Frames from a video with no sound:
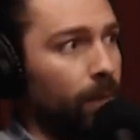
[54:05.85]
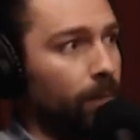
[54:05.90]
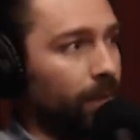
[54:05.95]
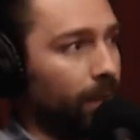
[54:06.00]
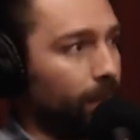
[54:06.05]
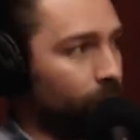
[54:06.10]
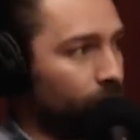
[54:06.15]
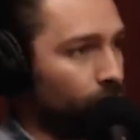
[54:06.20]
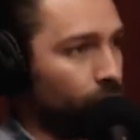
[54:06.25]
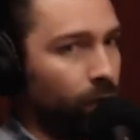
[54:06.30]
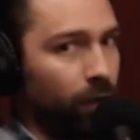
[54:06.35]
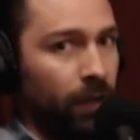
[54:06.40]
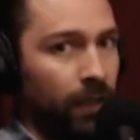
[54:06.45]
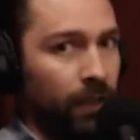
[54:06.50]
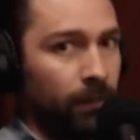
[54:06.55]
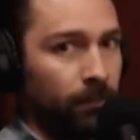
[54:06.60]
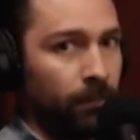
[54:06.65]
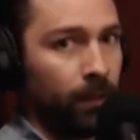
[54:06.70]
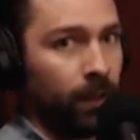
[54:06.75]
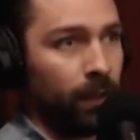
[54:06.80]
But did I'm you trying sell
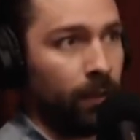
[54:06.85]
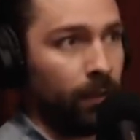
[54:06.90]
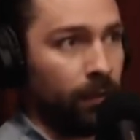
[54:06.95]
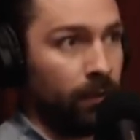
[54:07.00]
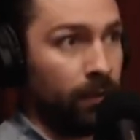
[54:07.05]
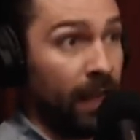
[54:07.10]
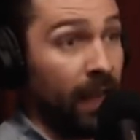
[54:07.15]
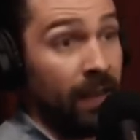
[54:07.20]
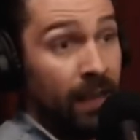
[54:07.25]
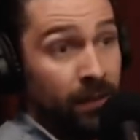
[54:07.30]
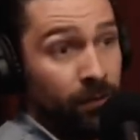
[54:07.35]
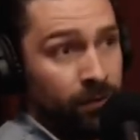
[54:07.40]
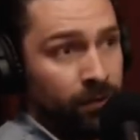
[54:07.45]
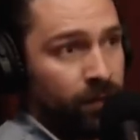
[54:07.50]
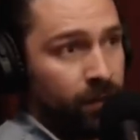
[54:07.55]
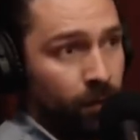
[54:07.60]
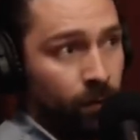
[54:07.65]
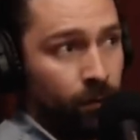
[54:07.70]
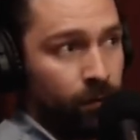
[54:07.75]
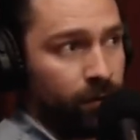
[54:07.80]
any? my yeah,
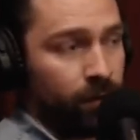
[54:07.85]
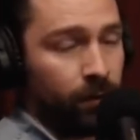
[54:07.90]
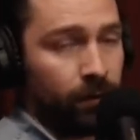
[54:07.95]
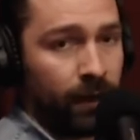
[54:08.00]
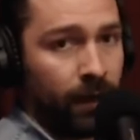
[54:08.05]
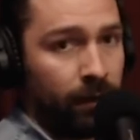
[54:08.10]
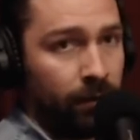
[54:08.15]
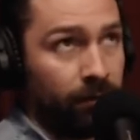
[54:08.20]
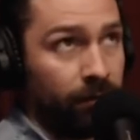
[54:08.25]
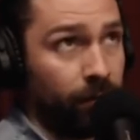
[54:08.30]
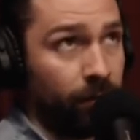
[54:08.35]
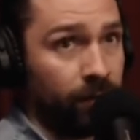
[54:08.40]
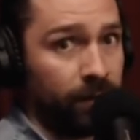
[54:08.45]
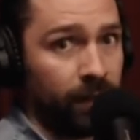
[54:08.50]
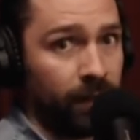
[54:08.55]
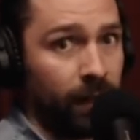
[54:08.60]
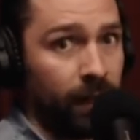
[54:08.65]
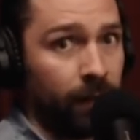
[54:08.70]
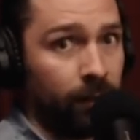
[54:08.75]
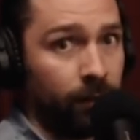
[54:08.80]
it's all sold out in
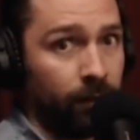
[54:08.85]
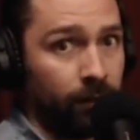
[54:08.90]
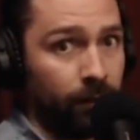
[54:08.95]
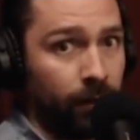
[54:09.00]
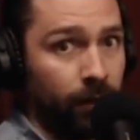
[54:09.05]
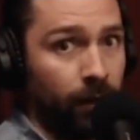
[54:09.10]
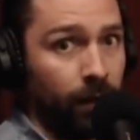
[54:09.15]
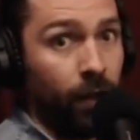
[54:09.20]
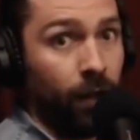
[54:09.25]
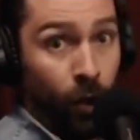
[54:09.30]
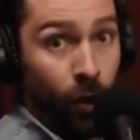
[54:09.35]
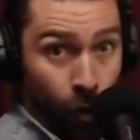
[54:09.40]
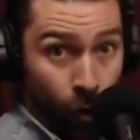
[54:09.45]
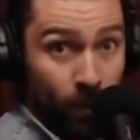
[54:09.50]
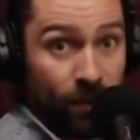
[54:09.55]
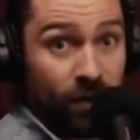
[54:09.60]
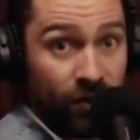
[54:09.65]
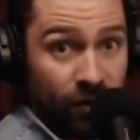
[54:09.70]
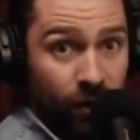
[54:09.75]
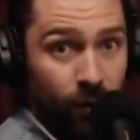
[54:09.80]
forty-eight hours. Well, there you go.
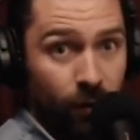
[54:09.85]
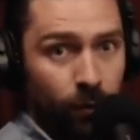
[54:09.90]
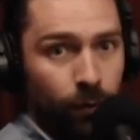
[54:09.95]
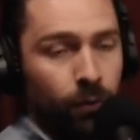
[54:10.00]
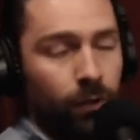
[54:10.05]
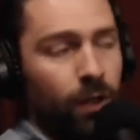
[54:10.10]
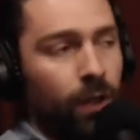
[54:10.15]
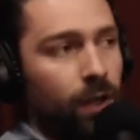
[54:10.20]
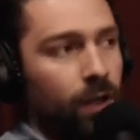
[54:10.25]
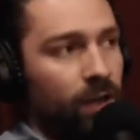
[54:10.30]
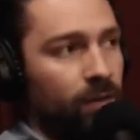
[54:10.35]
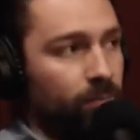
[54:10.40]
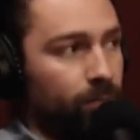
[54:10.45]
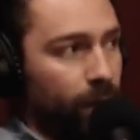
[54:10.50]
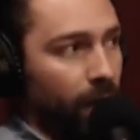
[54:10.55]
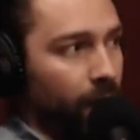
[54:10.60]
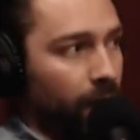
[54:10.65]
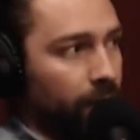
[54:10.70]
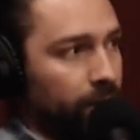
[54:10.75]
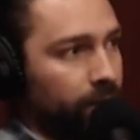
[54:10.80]
Which is cool,
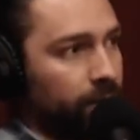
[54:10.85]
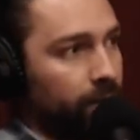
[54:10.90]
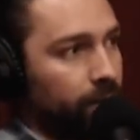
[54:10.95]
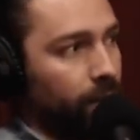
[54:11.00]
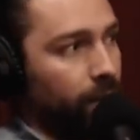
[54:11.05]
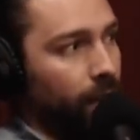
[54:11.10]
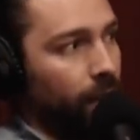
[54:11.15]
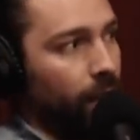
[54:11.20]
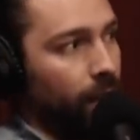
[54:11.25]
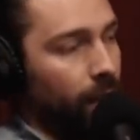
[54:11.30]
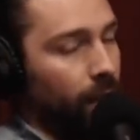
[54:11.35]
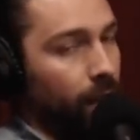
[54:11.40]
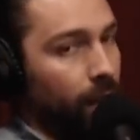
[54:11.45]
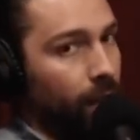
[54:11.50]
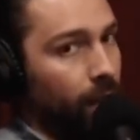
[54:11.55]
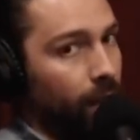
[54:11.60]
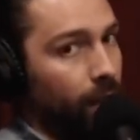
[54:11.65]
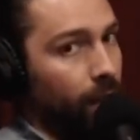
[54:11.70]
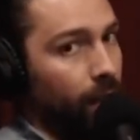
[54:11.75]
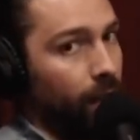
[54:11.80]
but did
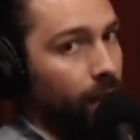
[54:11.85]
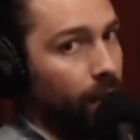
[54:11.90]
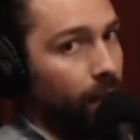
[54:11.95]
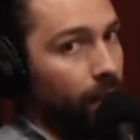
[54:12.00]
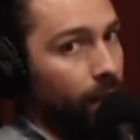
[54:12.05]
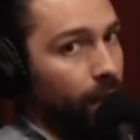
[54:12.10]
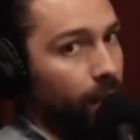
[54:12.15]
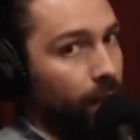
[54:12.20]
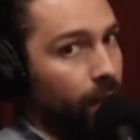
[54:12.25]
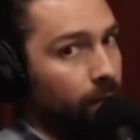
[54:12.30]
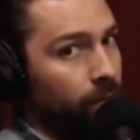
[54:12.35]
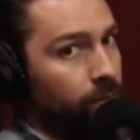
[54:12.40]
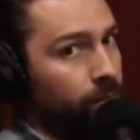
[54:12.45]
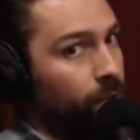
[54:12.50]
anyone complain?